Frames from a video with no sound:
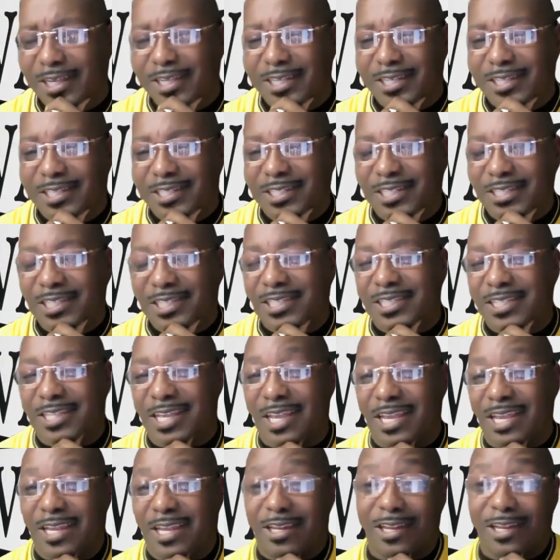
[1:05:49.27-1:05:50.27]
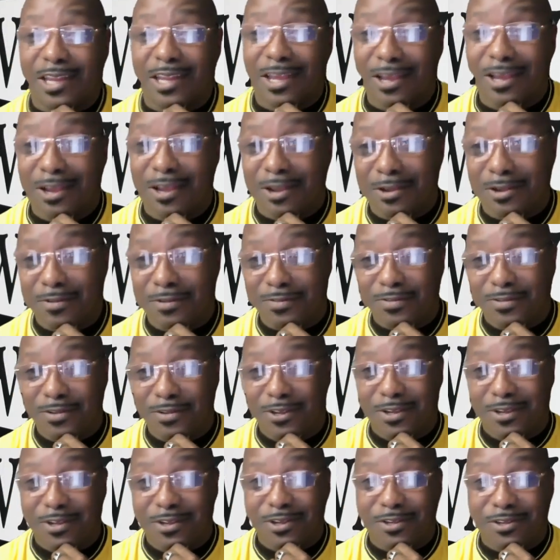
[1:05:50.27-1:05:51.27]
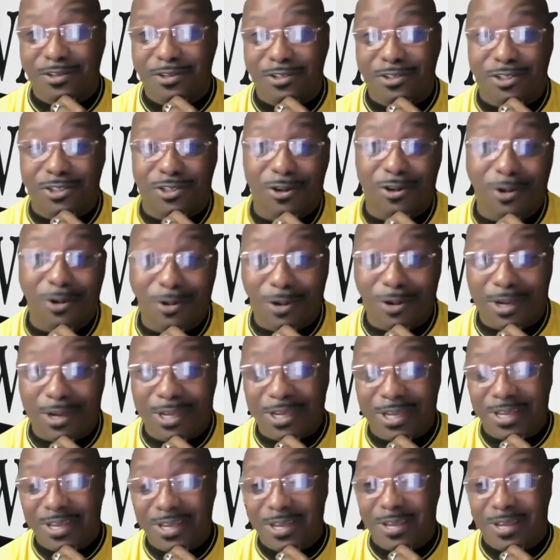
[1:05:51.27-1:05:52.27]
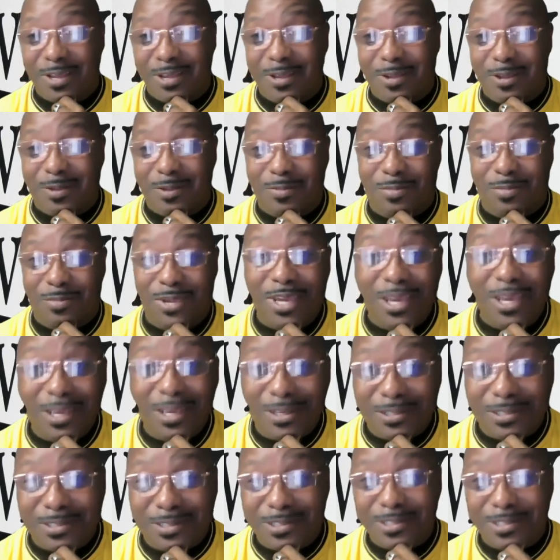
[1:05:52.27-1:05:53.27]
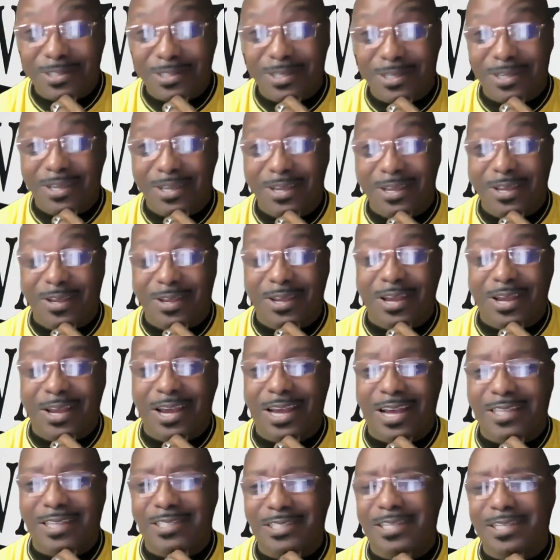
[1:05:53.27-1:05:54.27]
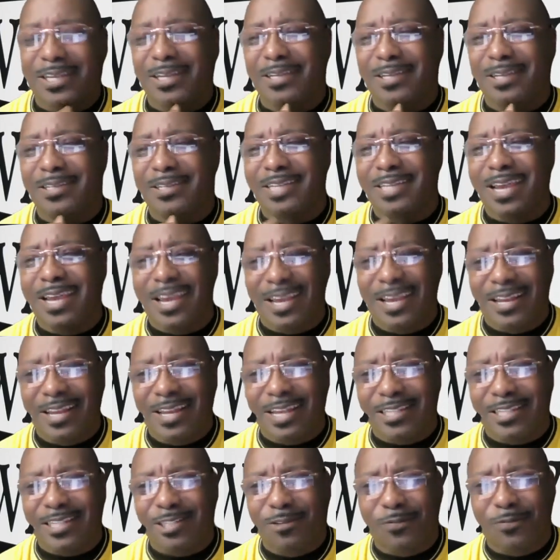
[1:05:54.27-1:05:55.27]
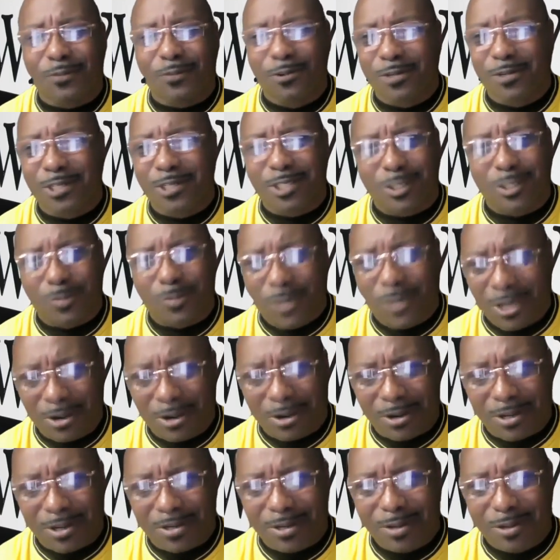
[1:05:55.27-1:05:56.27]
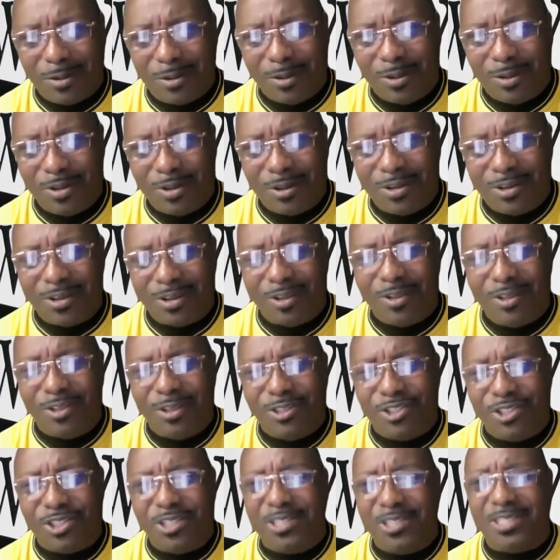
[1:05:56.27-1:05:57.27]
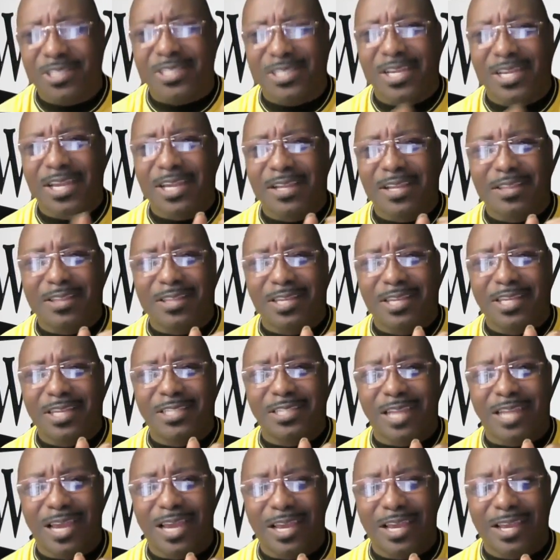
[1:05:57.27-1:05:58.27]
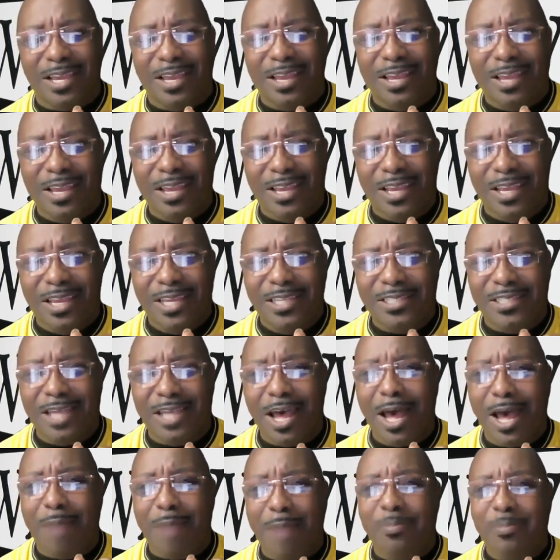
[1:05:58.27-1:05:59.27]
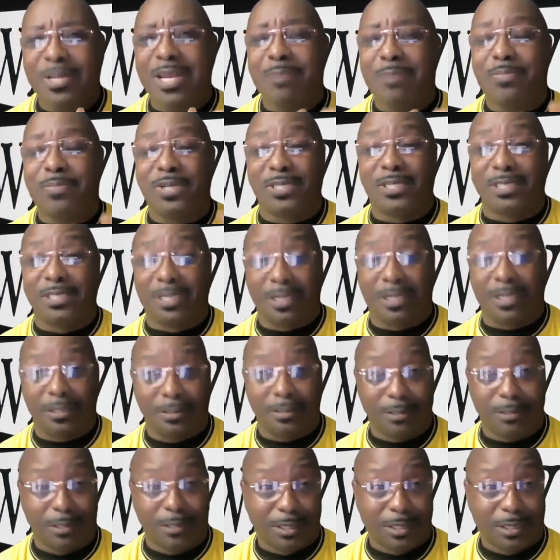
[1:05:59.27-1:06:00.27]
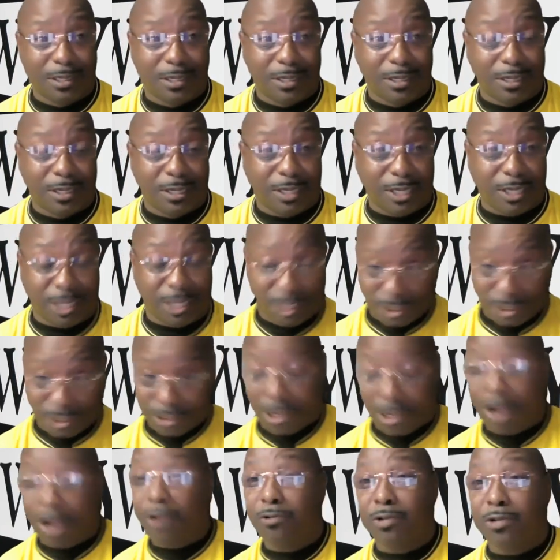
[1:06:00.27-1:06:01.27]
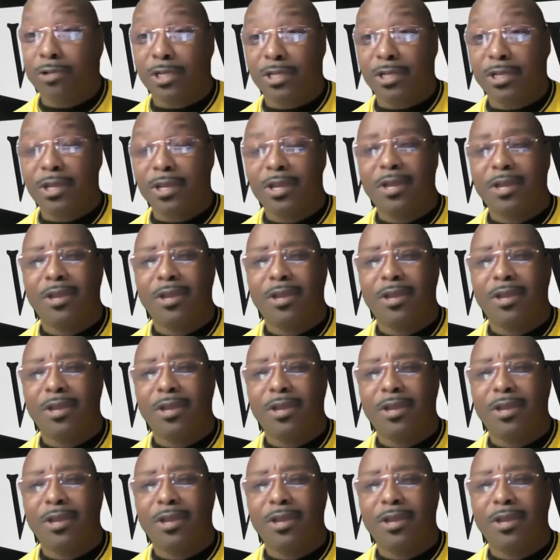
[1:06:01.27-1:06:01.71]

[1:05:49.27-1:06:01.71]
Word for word: She's saying love, joy, peace. I said, Tay, that's the fruit of the Spirit. She's saying things like he's omnipotent. He's holy.